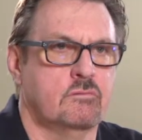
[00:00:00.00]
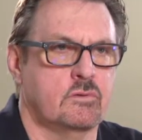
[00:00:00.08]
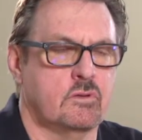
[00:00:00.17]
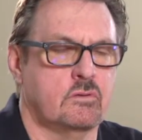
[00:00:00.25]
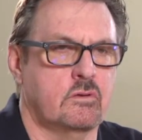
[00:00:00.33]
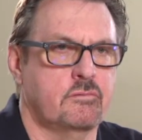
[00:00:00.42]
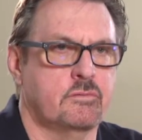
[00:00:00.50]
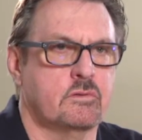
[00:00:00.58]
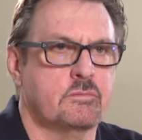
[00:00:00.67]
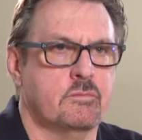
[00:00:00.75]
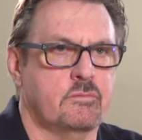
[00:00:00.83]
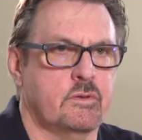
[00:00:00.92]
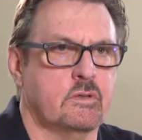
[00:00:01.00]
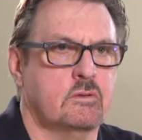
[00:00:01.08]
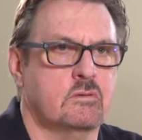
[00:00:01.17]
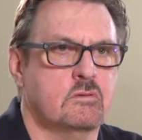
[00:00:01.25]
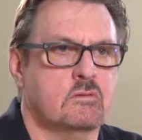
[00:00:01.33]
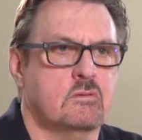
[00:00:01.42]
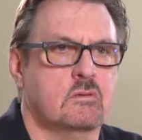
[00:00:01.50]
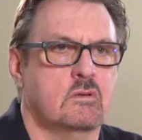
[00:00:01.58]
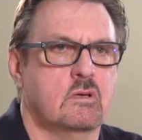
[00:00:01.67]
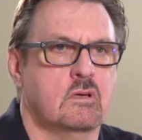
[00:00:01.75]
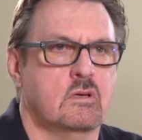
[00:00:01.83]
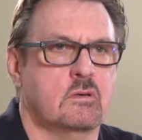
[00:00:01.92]
for law enforcement vehicles.
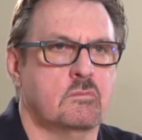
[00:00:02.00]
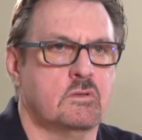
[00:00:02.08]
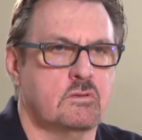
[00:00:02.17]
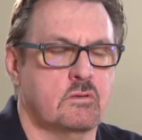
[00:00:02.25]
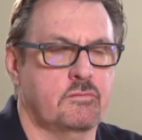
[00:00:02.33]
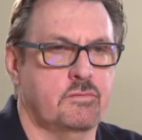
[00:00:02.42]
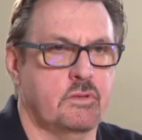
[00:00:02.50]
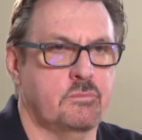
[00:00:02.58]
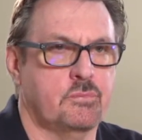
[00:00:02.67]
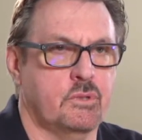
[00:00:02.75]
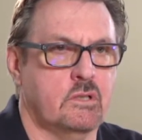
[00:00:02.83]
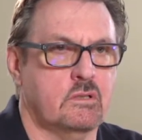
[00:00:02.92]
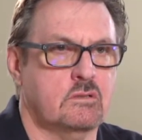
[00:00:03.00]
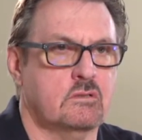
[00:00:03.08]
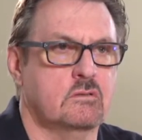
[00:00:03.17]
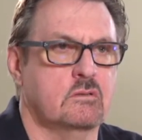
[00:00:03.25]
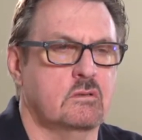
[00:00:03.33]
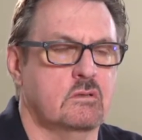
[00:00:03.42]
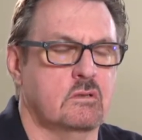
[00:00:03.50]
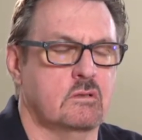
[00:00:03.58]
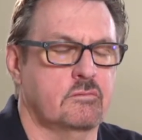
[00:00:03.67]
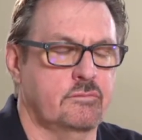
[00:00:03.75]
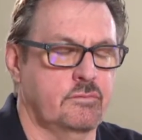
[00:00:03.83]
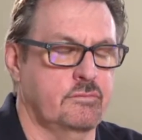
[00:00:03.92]
Also fleet products,
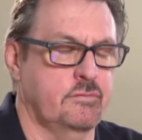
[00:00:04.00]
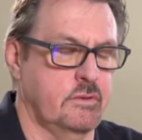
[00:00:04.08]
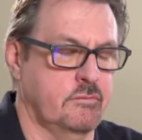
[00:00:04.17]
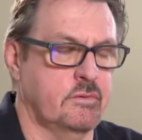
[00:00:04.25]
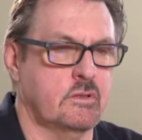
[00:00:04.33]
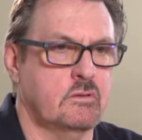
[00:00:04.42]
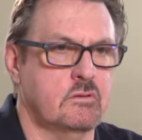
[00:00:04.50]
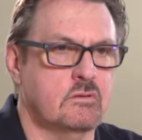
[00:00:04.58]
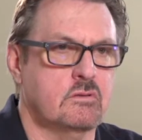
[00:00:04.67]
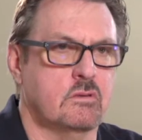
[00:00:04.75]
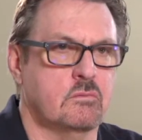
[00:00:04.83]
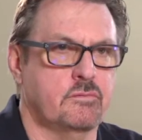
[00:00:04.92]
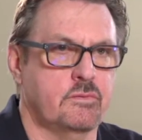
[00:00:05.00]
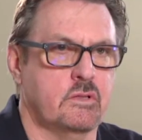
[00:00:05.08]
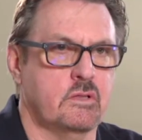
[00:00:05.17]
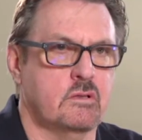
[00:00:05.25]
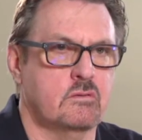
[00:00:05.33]
fleet vehicles that will fit in